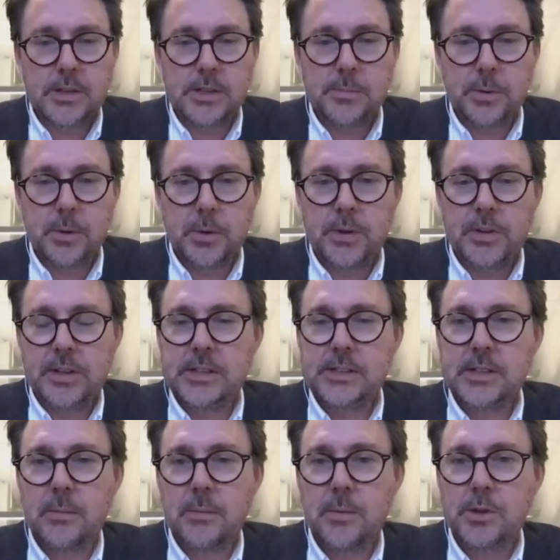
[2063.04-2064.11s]
distributing
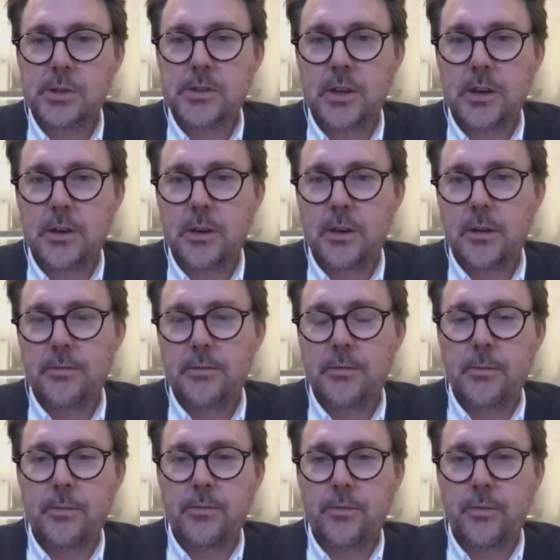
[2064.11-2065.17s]
these numbers
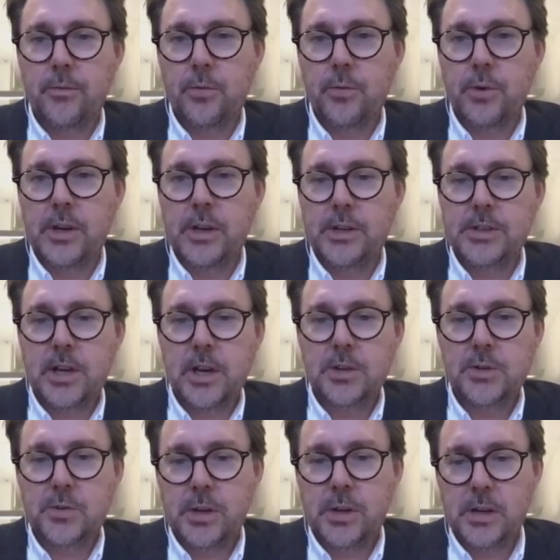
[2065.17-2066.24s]
for each
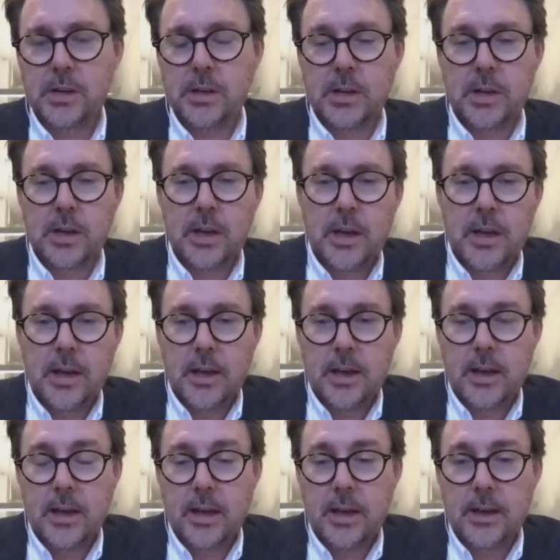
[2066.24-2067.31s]
country
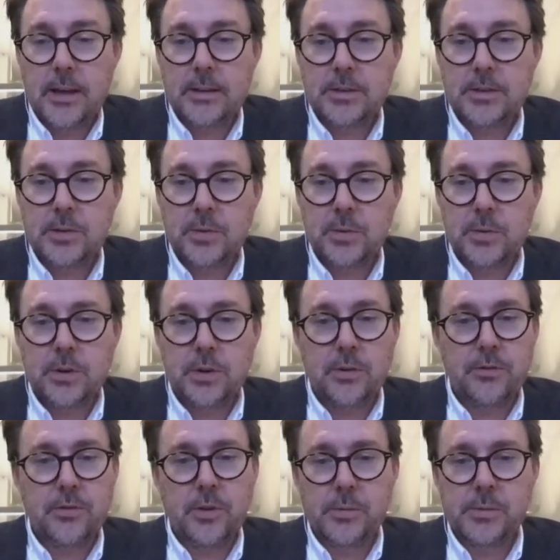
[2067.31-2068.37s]

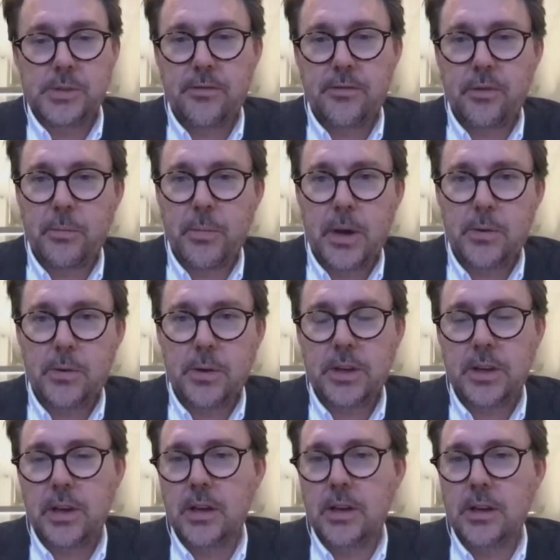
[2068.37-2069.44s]
from South
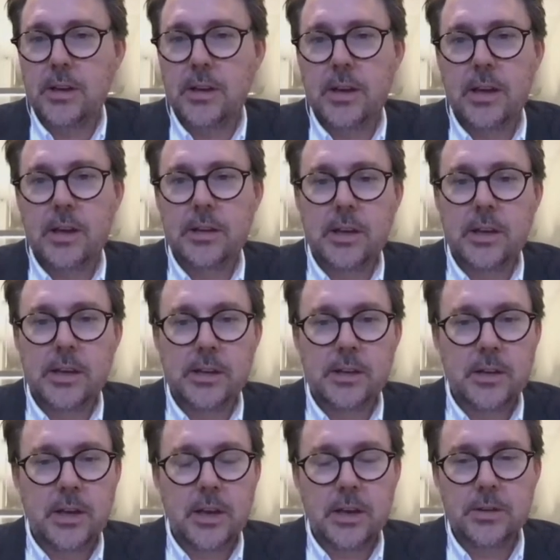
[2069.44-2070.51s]
America and
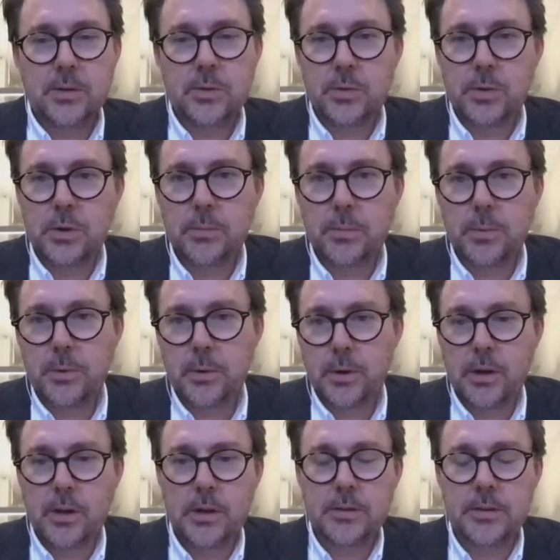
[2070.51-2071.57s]
in Europe.
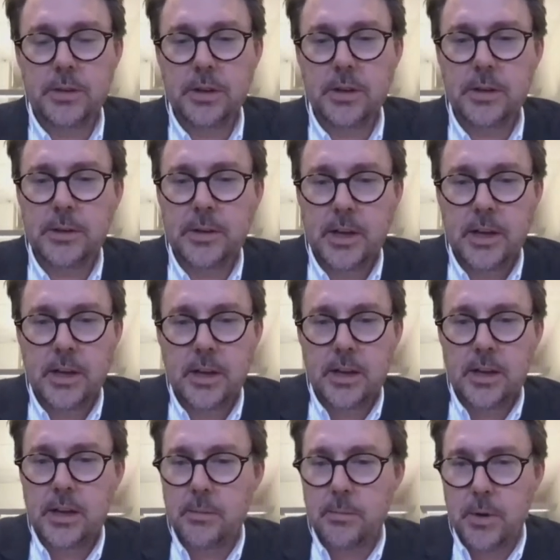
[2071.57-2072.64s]
And
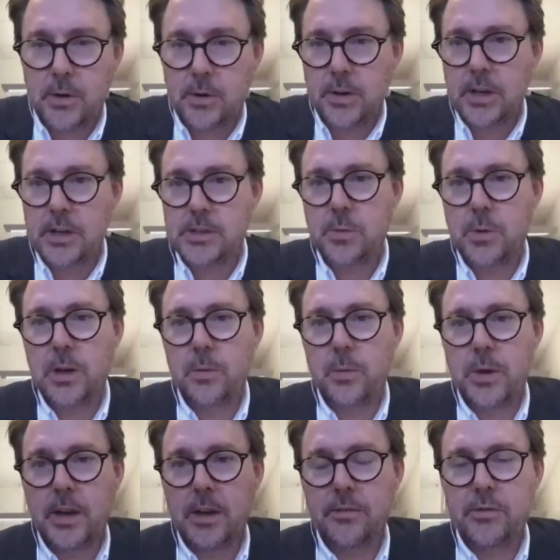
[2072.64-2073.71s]
in America as well,
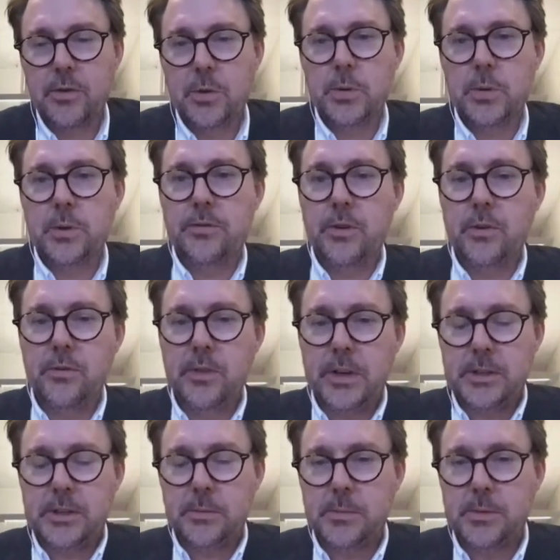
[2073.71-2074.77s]
we had a few
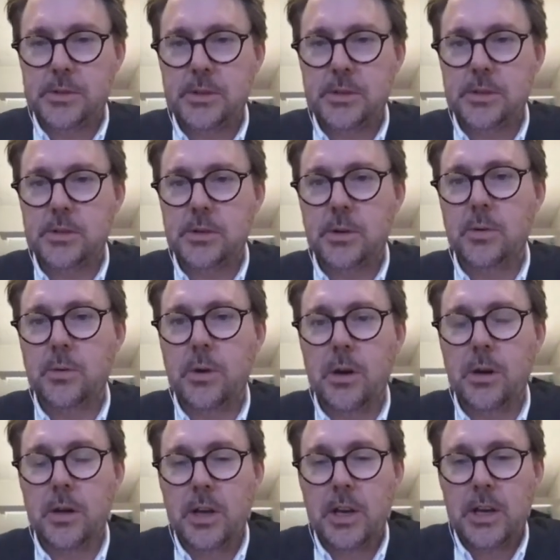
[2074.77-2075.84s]
victims.
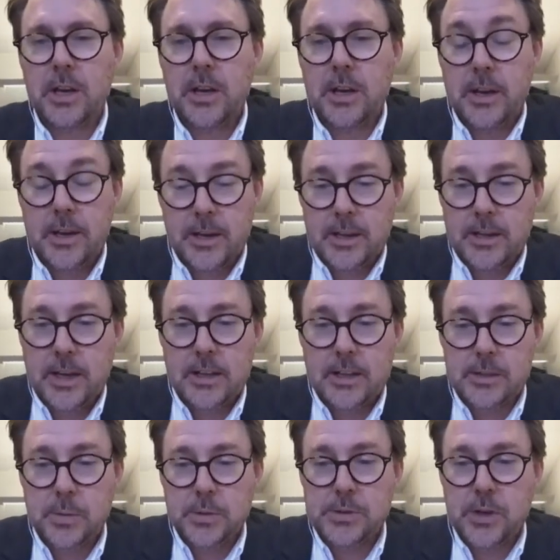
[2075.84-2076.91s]
So,
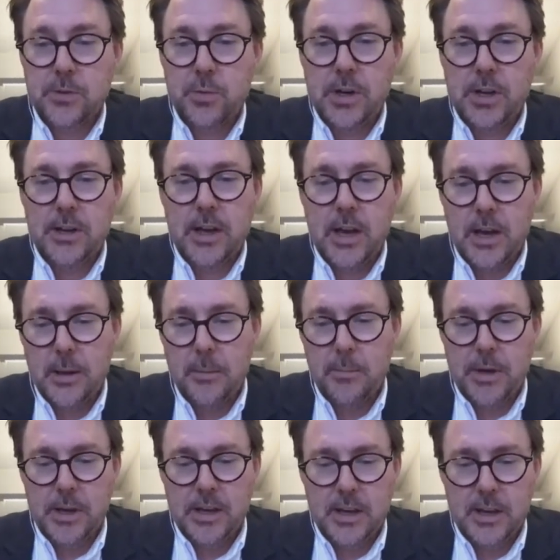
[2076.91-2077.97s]
this was a really
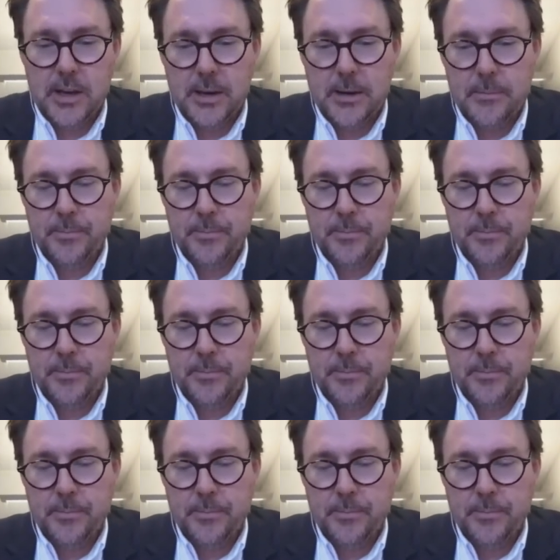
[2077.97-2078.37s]
big